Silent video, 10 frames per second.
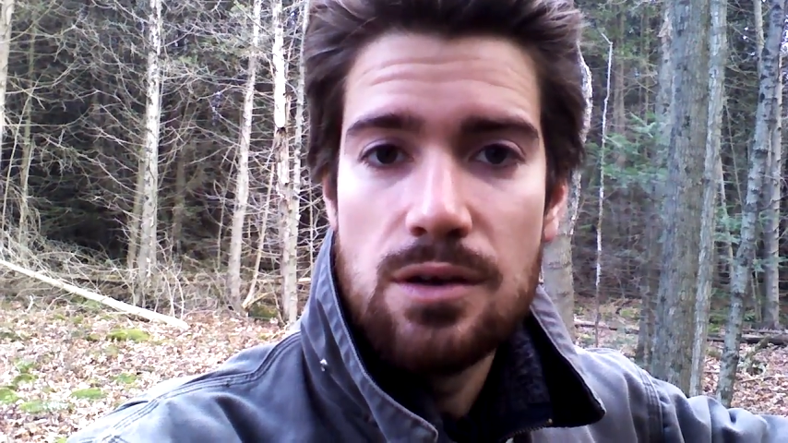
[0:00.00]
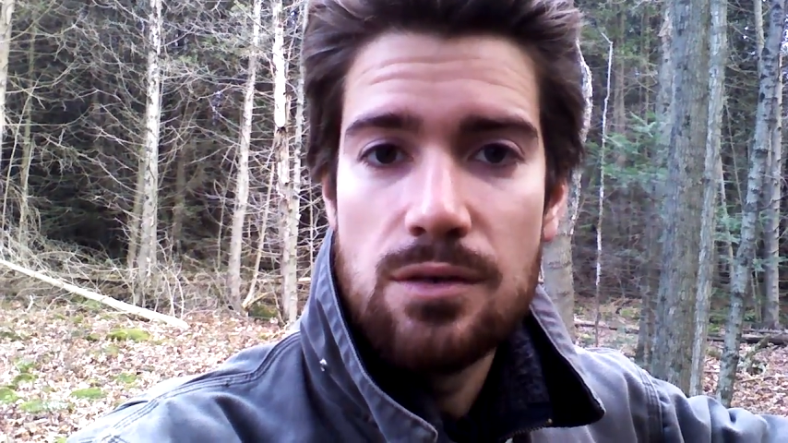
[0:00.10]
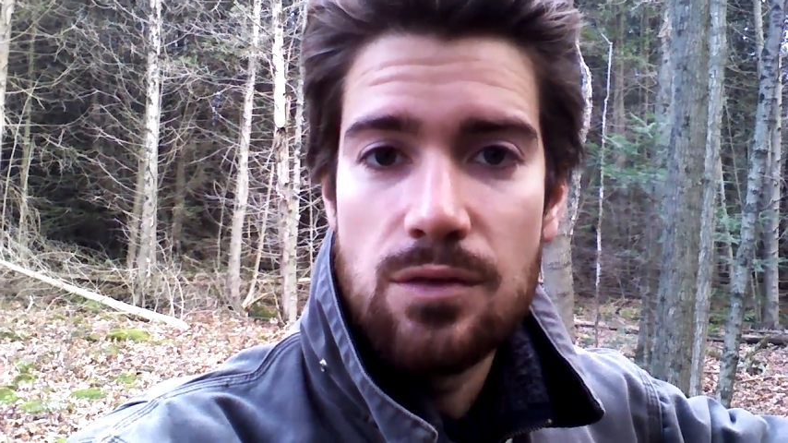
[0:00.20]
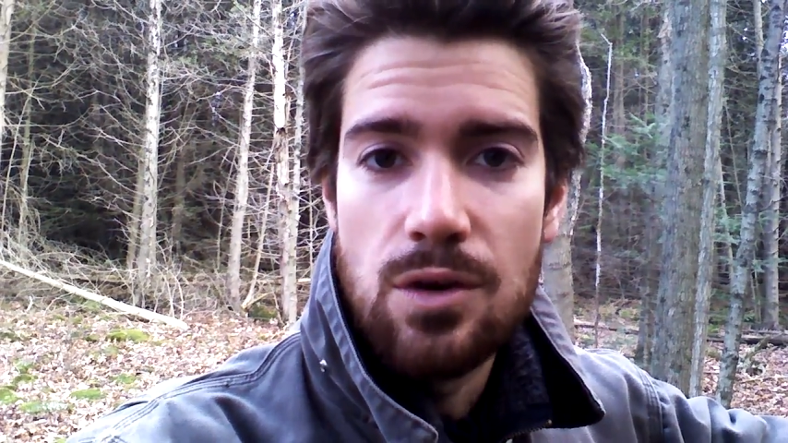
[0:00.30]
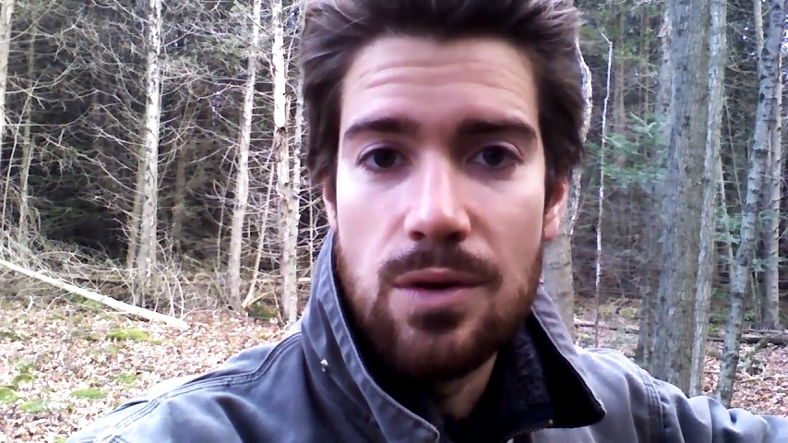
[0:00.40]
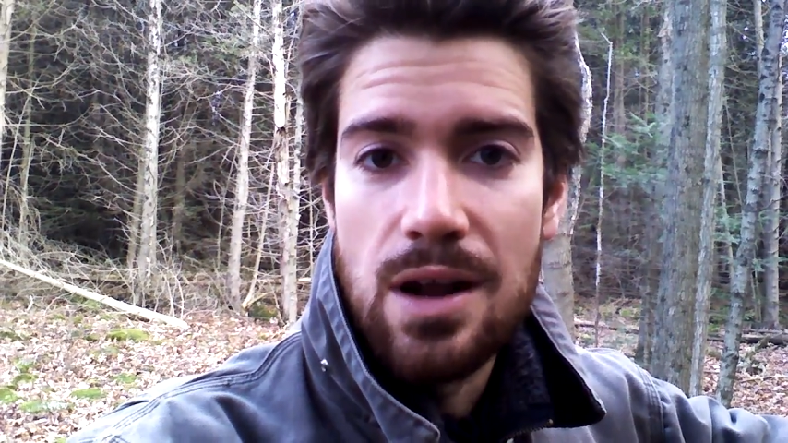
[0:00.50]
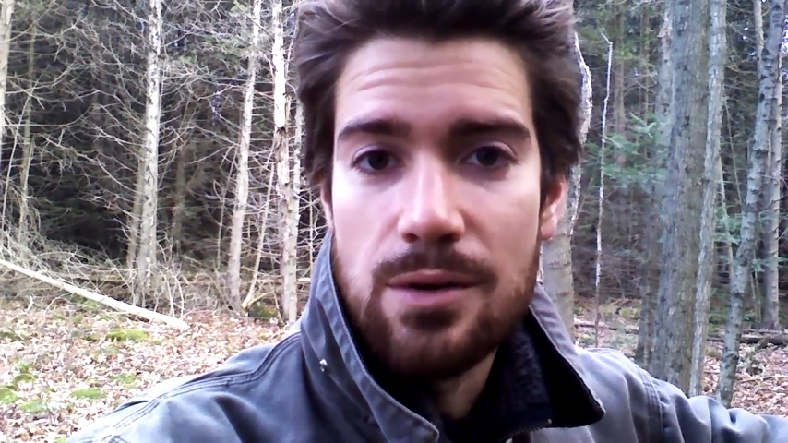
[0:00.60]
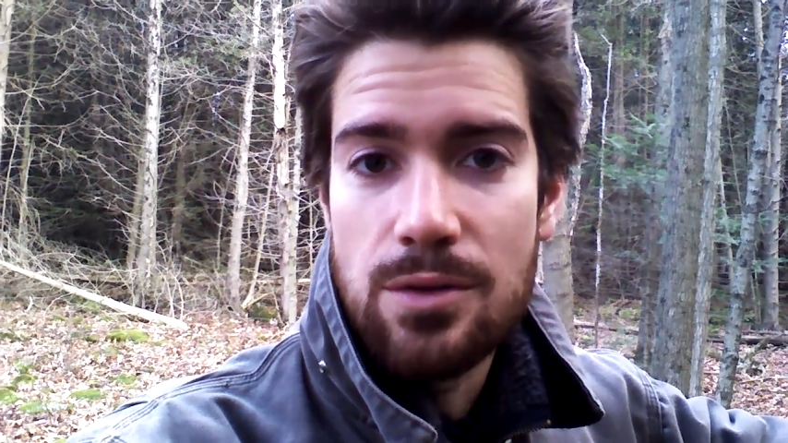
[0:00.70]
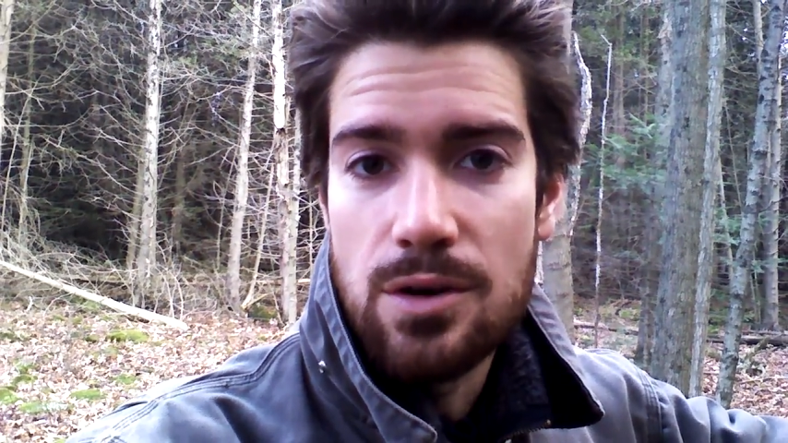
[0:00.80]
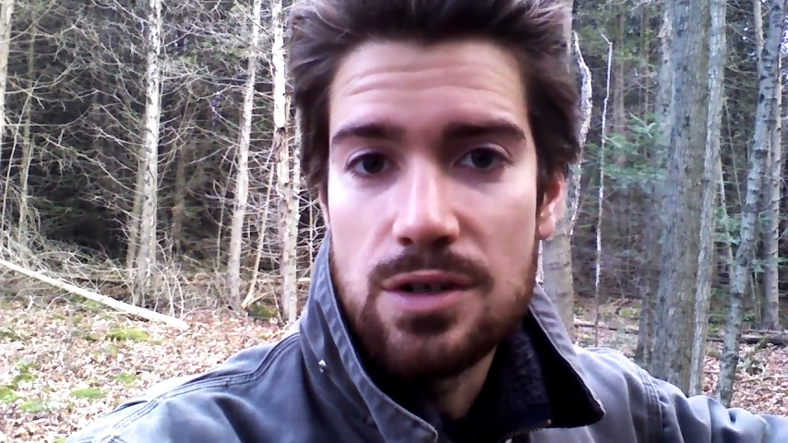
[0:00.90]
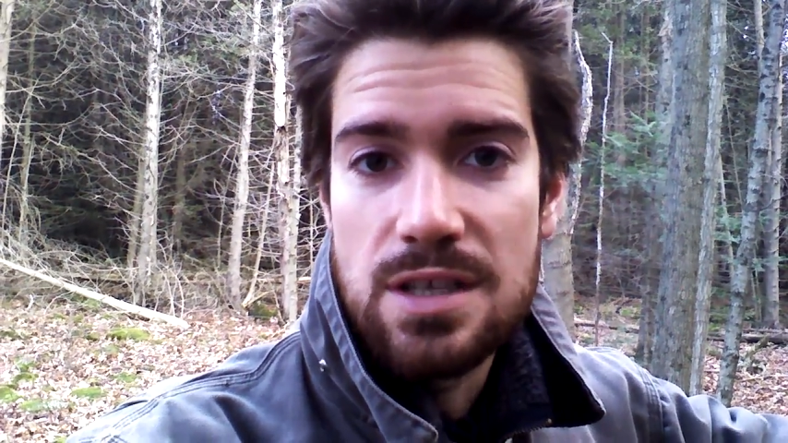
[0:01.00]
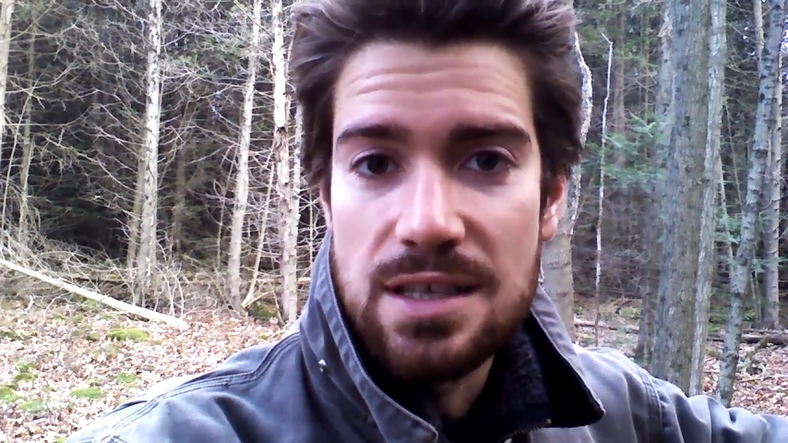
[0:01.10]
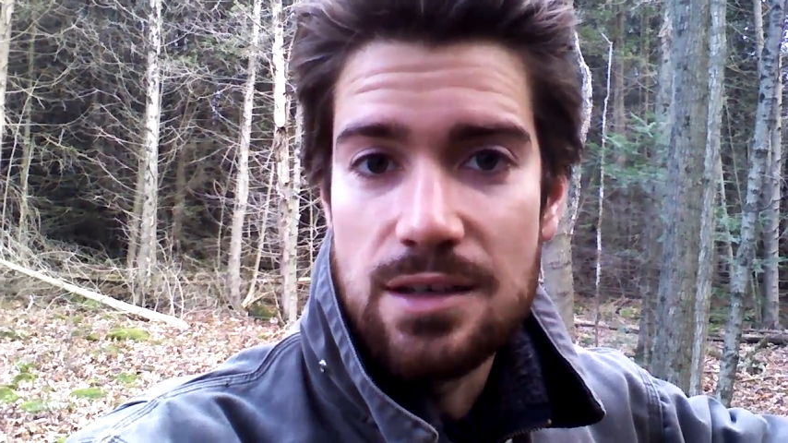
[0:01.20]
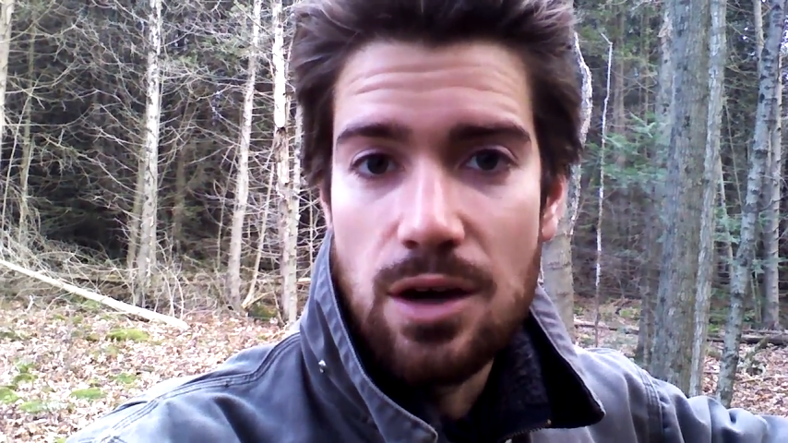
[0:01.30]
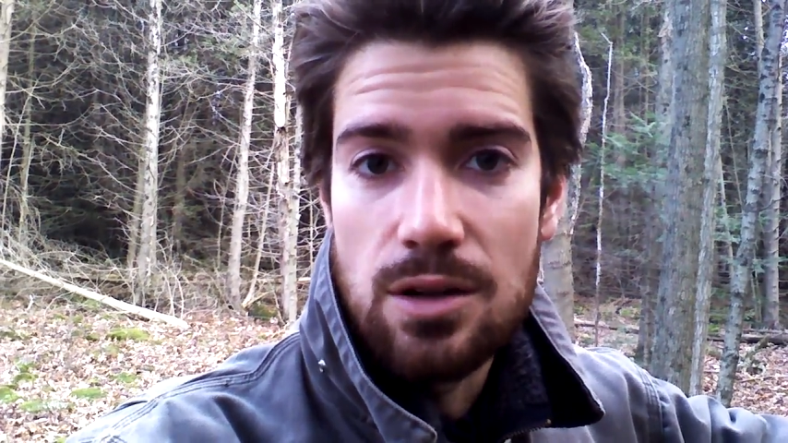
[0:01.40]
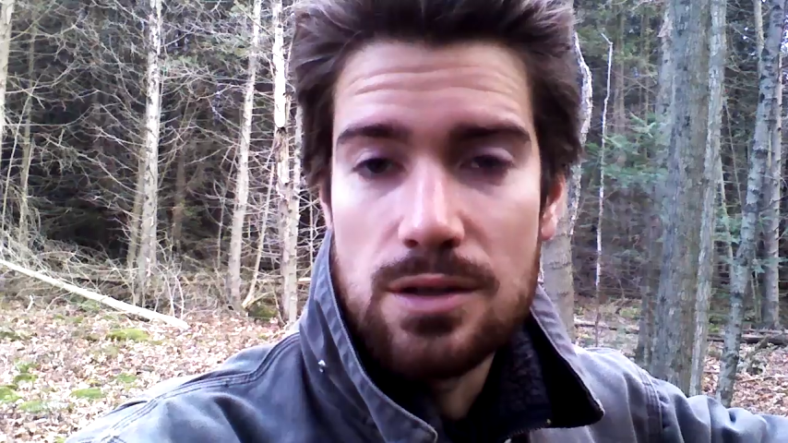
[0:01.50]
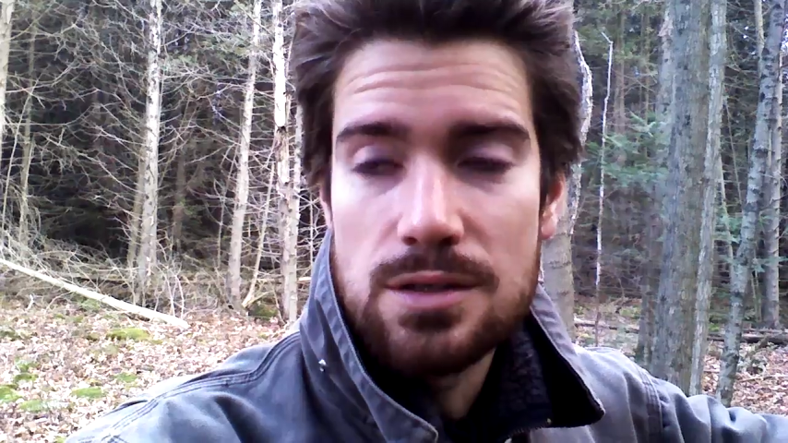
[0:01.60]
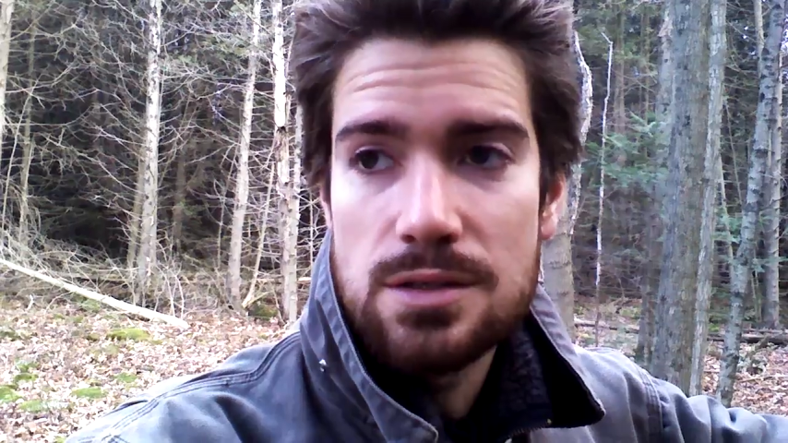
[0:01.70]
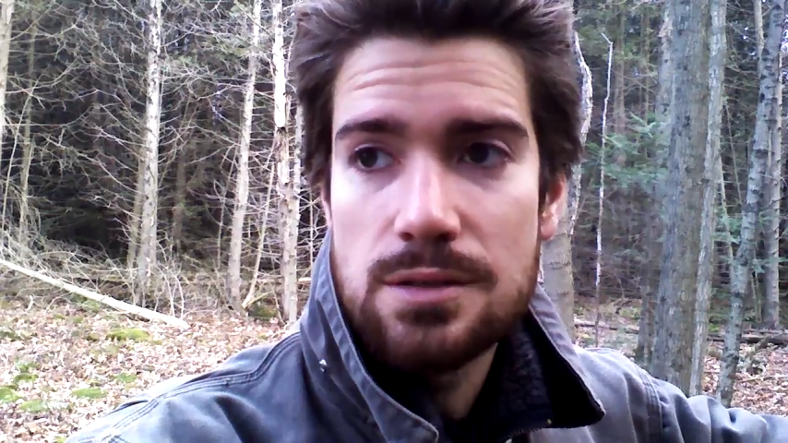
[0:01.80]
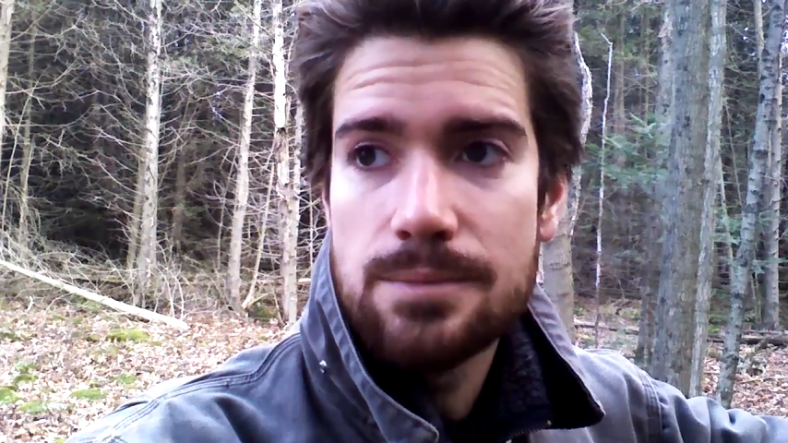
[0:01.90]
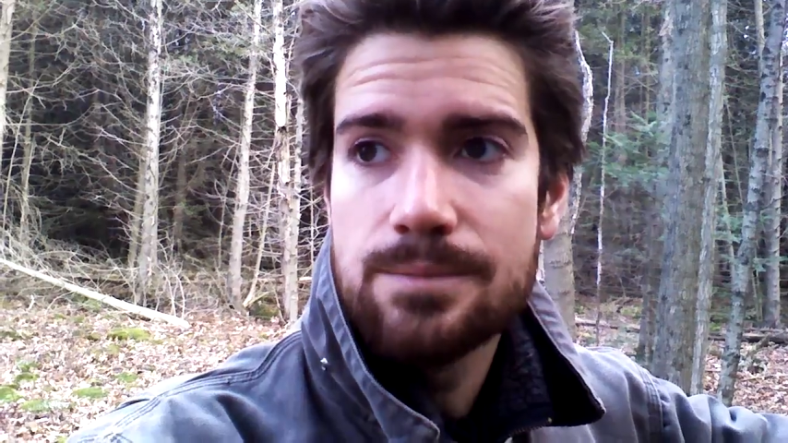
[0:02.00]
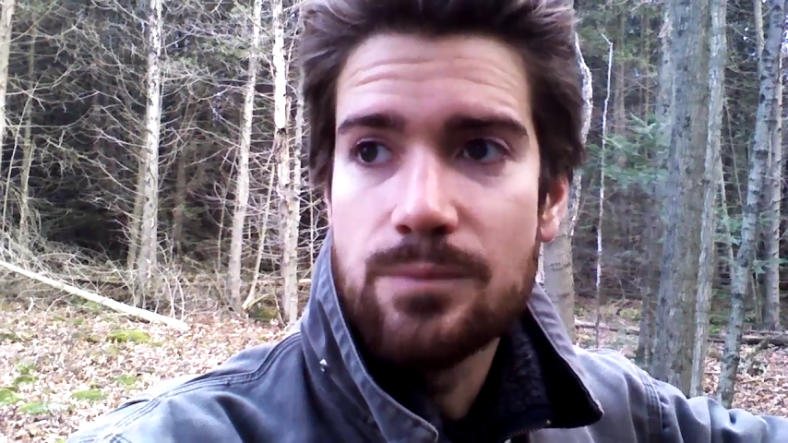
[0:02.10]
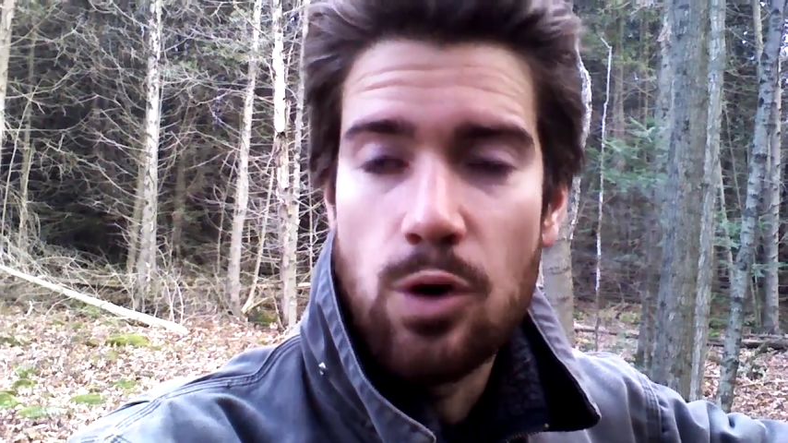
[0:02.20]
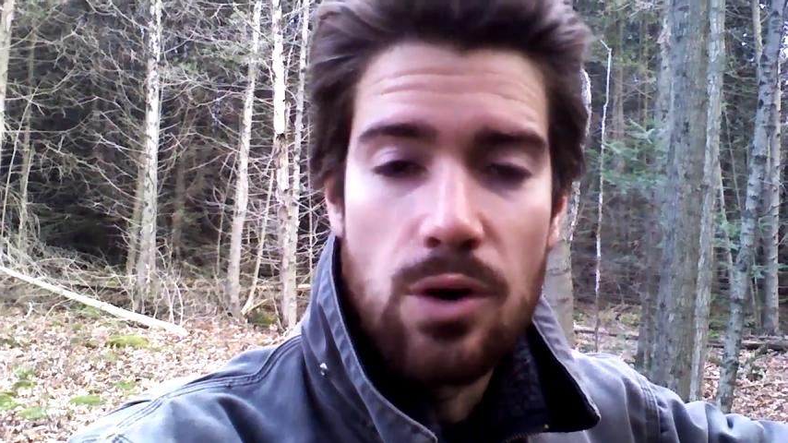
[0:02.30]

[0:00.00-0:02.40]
for around $13, or,